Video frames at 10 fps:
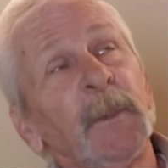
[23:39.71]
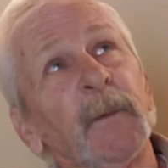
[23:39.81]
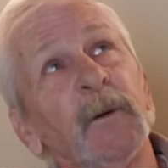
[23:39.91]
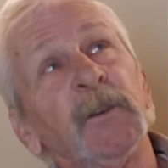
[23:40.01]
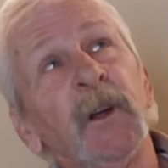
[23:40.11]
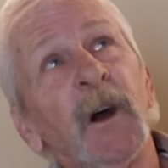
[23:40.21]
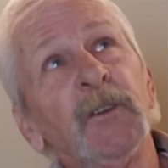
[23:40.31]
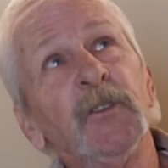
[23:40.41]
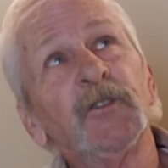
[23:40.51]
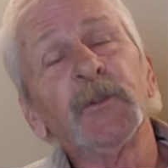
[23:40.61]
well, you know, I
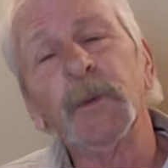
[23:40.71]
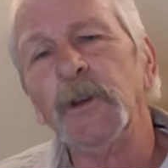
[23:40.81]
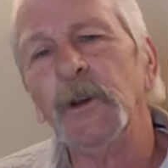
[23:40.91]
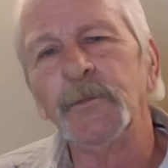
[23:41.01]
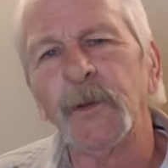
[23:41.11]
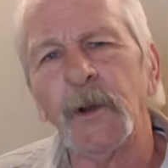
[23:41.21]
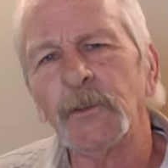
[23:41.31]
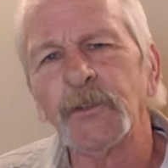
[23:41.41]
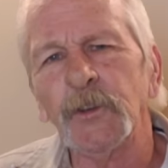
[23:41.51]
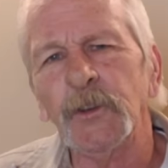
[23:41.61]
used to be a
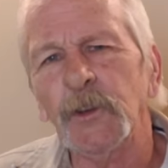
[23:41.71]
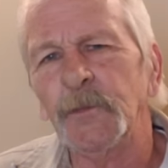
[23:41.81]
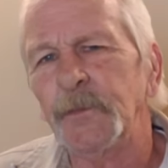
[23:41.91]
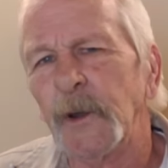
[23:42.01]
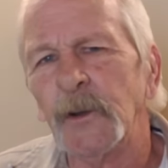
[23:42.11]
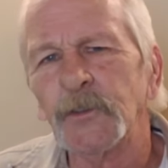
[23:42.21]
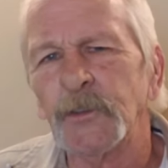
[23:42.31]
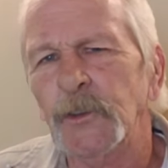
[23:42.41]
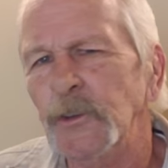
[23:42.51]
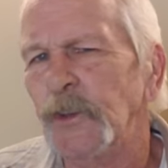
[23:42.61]
Pharisee of the
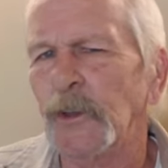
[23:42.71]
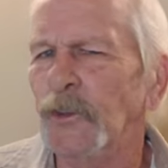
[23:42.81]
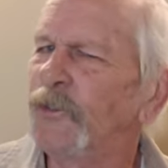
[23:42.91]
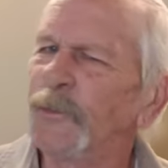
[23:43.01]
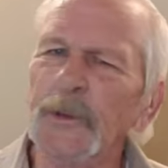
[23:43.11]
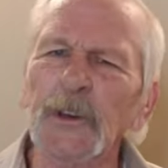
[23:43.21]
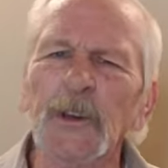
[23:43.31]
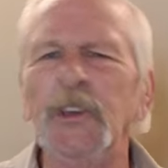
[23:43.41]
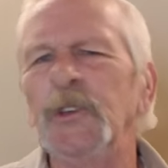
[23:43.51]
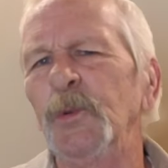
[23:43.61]
Pharisees. I used to be a
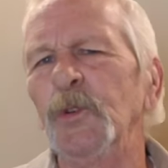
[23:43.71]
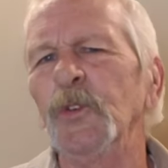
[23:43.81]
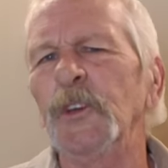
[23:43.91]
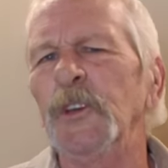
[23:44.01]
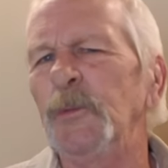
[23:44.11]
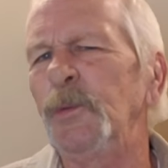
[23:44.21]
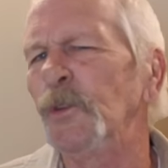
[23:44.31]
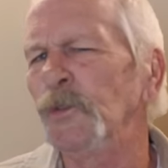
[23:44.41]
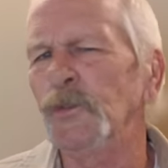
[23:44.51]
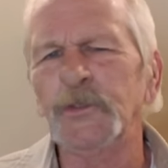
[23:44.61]
Hebrew of the
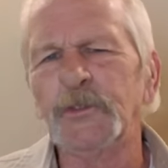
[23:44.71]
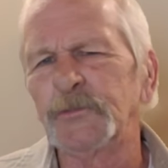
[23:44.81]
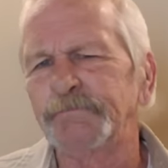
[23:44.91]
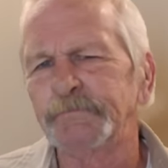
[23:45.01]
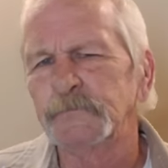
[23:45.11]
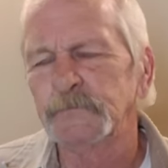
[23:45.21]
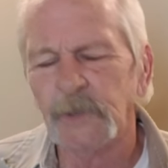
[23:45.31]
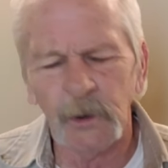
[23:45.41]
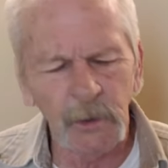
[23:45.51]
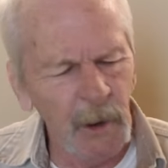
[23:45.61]
Hebrews.
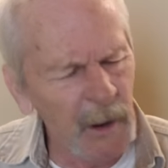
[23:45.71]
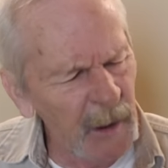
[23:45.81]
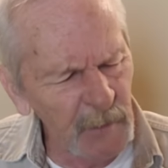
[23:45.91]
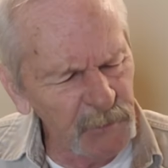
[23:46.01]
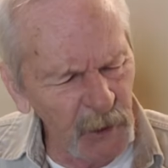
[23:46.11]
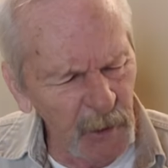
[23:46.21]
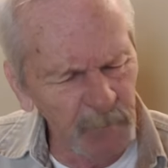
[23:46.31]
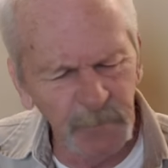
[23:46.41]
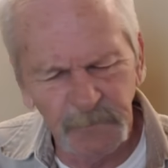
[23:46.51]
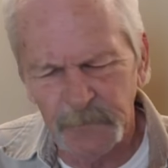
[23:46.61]
You know, I have
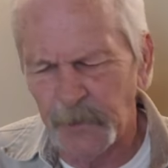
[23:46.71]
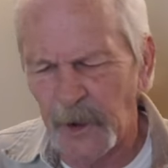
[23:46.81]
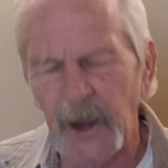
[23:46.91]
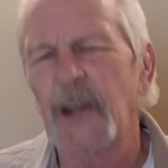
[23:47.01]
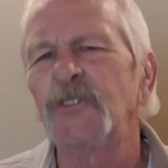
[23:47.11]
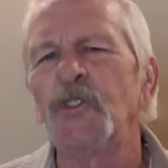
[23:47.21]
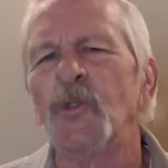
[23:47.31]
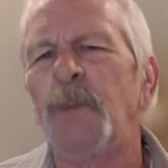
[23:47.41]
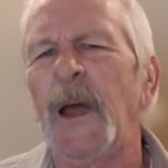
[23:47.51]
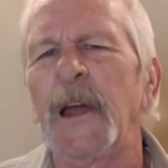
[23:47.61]
some financial
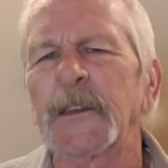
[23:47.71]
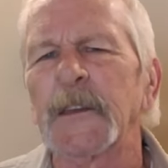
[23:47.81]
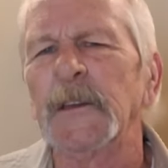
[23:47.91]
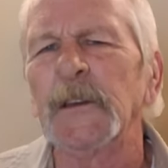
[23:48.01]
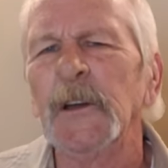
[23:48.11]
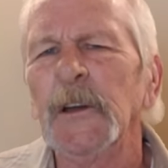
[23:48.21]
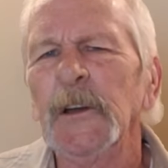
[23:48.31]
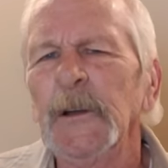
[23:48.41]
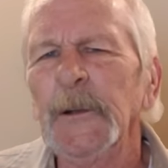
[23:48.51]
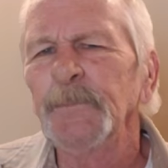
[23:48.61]
backing,
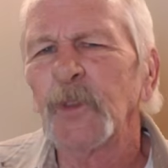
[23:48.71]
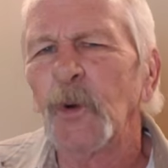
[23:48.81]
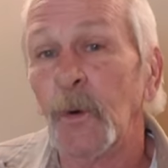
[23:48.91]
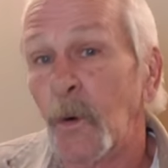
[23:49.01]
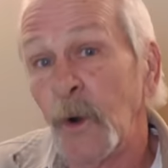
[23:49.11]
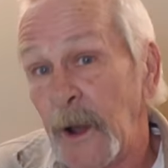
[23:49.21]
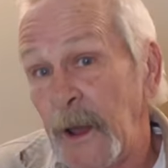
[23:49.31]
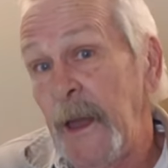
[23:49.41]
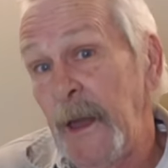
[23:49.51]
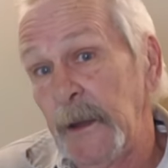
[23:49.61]
or, or I
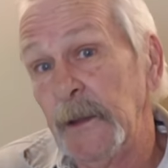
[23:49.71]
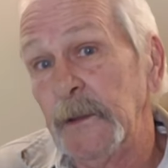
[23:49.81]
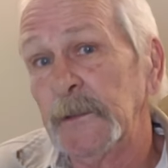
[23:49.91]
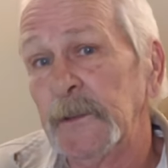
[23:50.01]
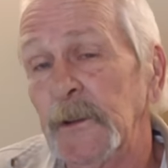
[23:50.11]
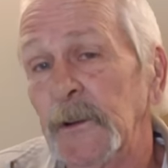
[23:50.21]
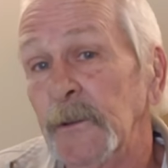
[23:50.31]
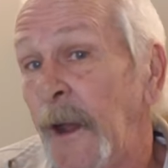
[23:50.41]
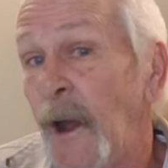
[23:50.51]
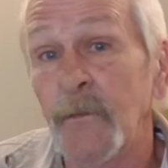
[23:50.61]
had it. You know,
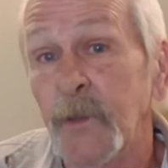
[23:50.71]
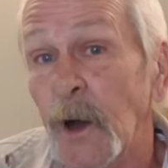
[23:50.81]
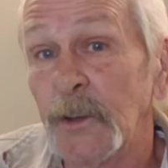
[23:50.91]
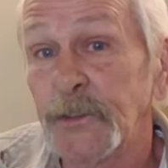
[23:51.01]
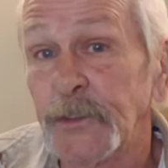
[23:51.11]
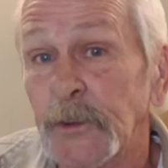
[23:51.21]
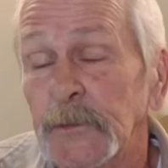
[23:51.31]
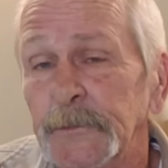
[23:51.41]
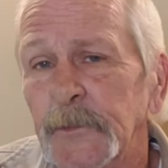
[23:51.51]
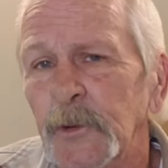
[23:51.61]
now I've lost it
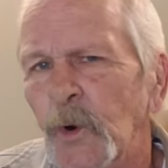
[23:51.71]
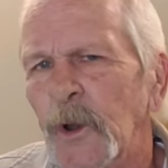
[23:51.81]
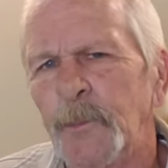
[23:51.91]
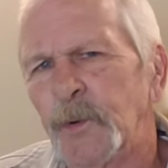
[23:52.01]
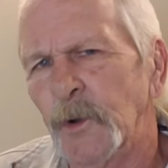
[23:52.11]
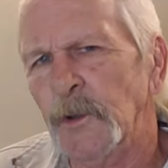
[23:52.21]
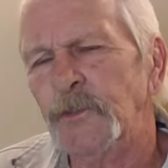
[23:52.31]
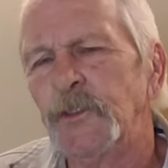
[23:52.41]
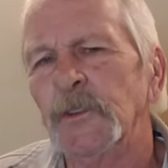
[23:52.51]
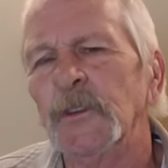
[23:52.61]
in what I
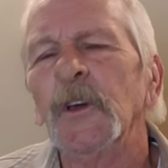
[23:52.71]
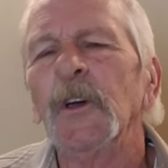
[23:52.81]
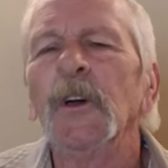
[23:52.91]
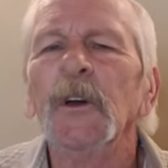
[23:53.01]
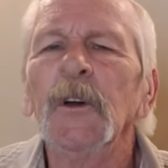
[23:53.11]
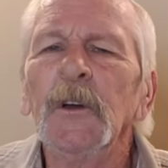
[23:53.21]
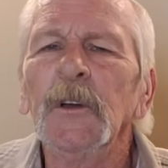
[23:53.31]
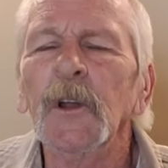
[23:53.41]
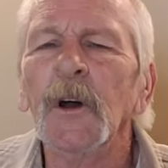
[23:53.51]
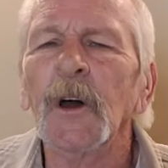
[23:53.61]
preach. And,
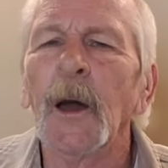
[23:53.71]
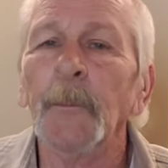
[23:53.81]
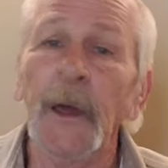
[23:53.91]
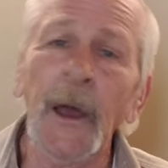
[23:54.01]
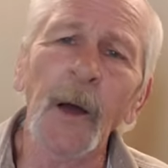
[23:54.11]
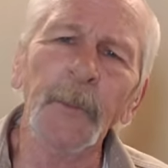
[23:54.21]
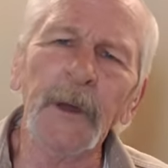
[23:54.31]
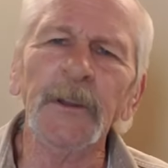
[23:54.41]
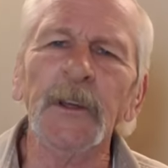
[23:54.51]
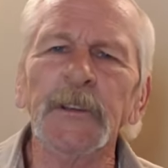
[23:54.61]
you know, and I'm now
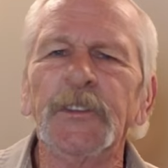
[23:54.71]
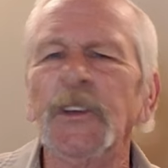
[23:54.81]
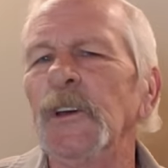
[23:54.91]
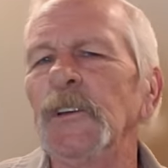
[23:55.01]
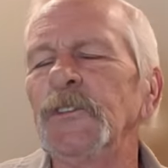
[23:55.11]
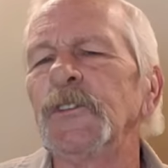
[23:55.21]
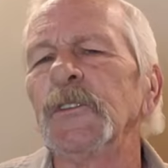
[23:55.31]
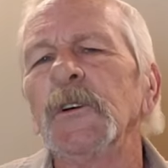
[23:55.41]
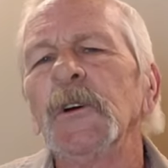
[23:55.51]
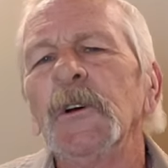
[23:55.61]
mending tents